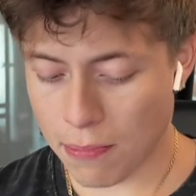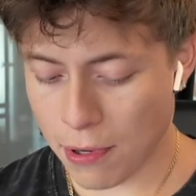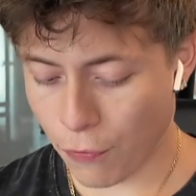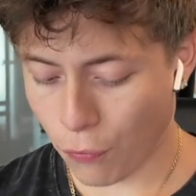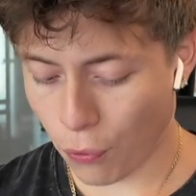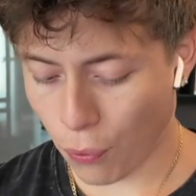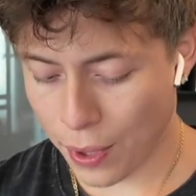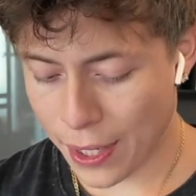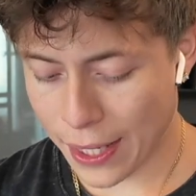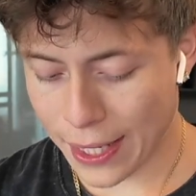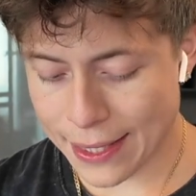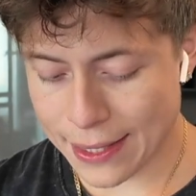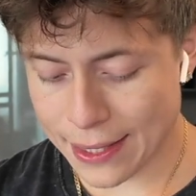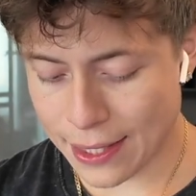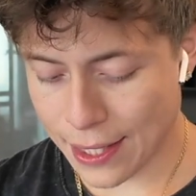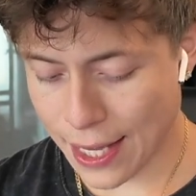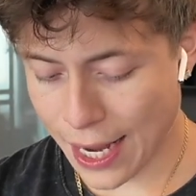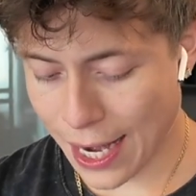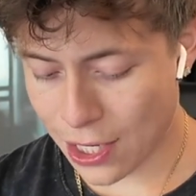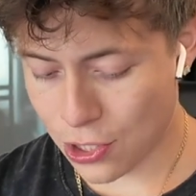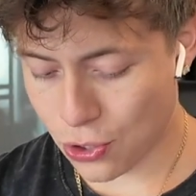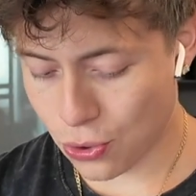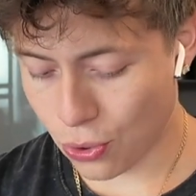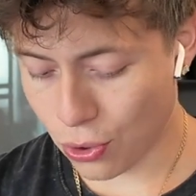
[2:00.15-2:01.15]
before we get into the
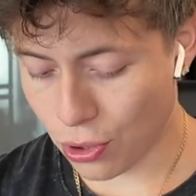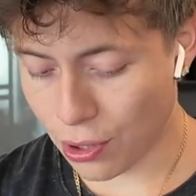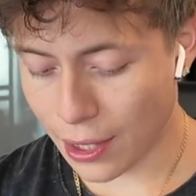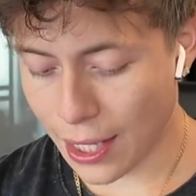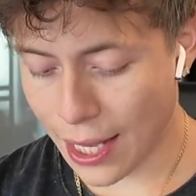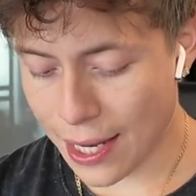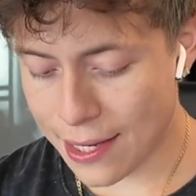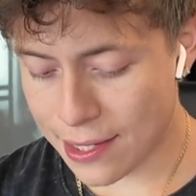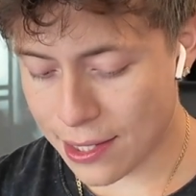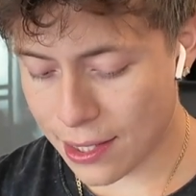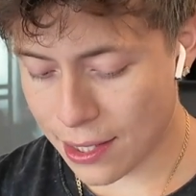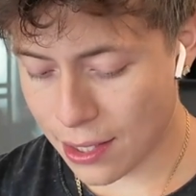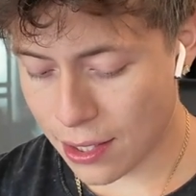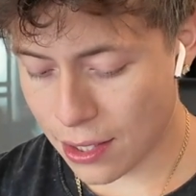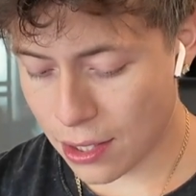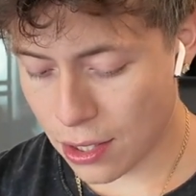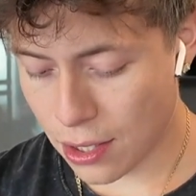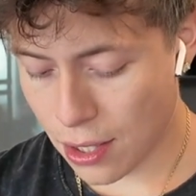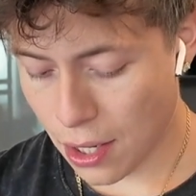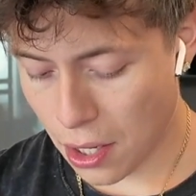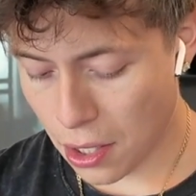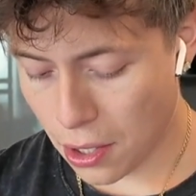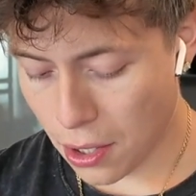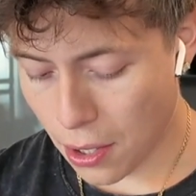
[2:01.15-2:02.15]
actual lesson.
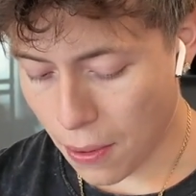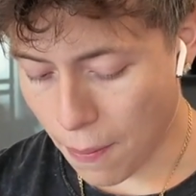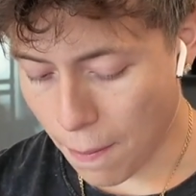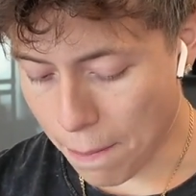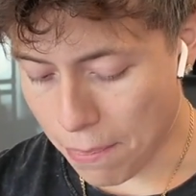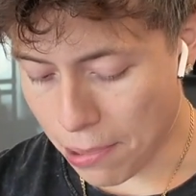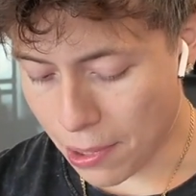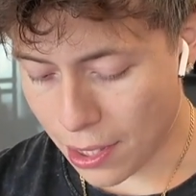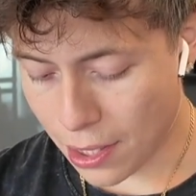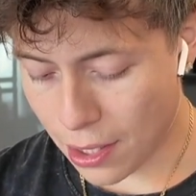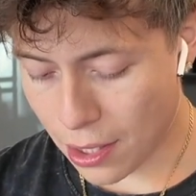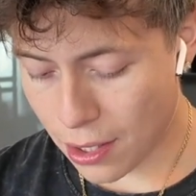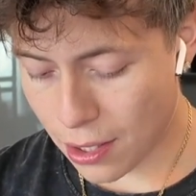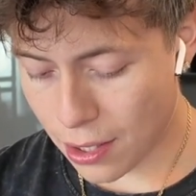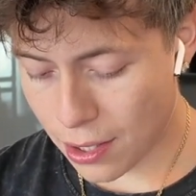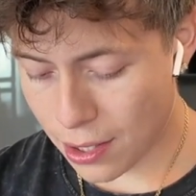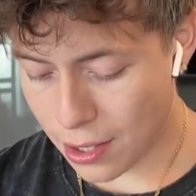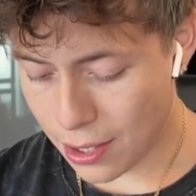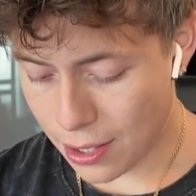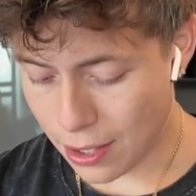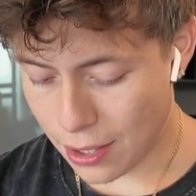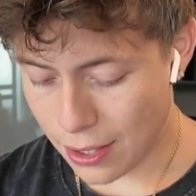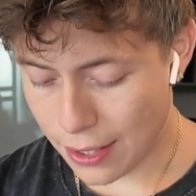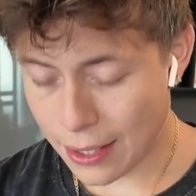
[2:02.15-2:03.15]
But
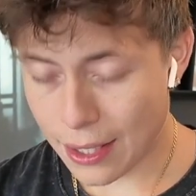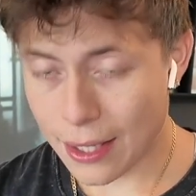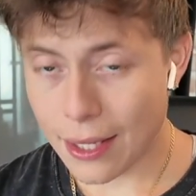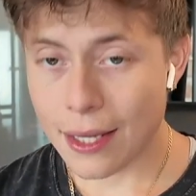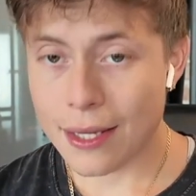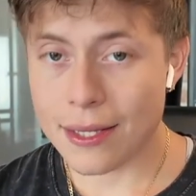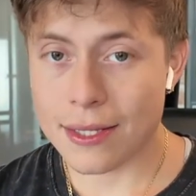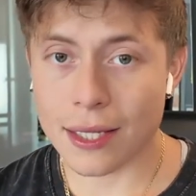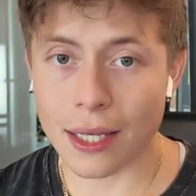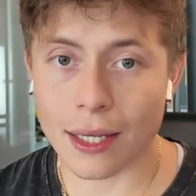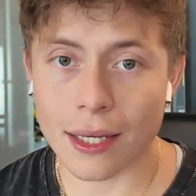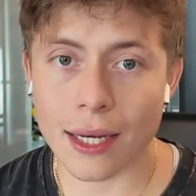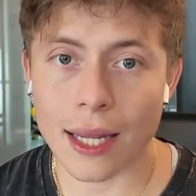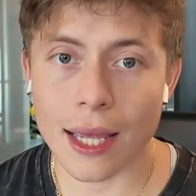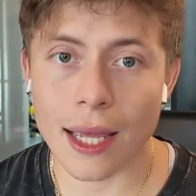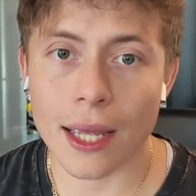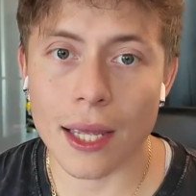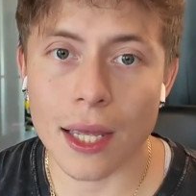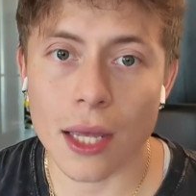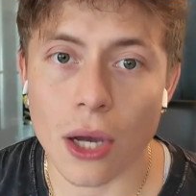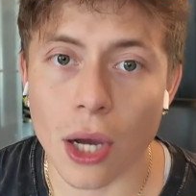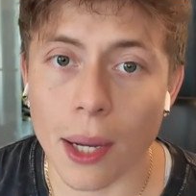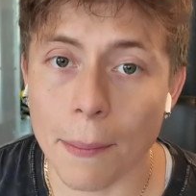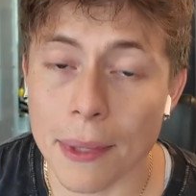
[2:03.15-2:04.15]

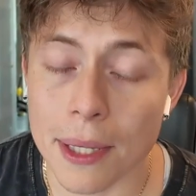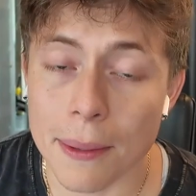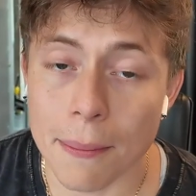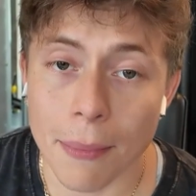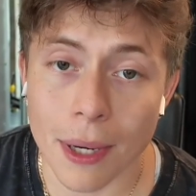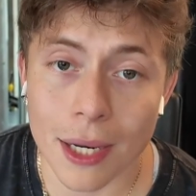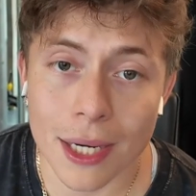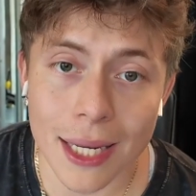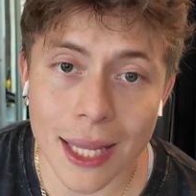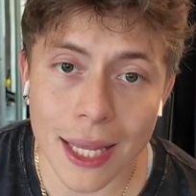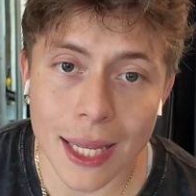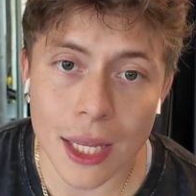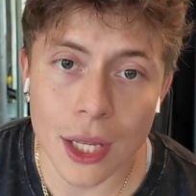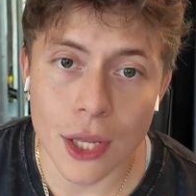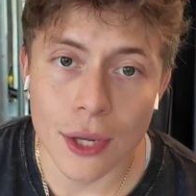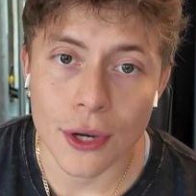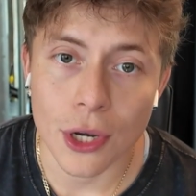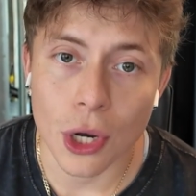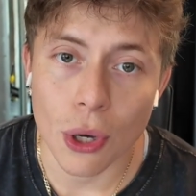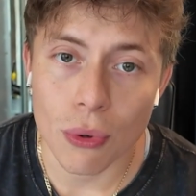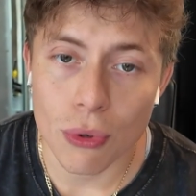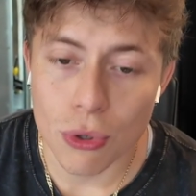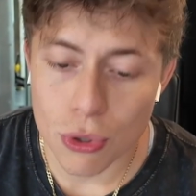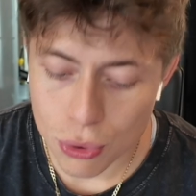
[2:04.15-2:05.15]
Monday,
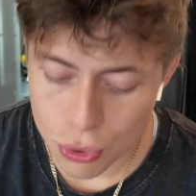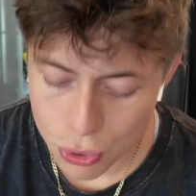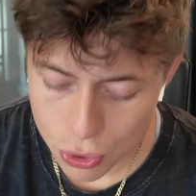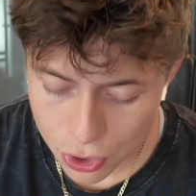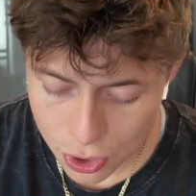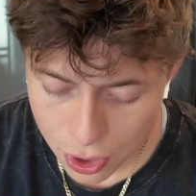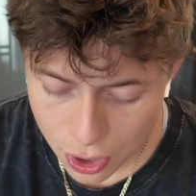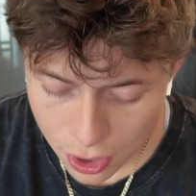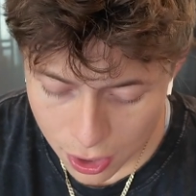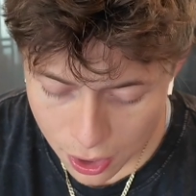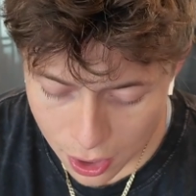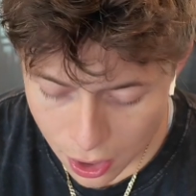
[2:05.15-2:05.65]
no news.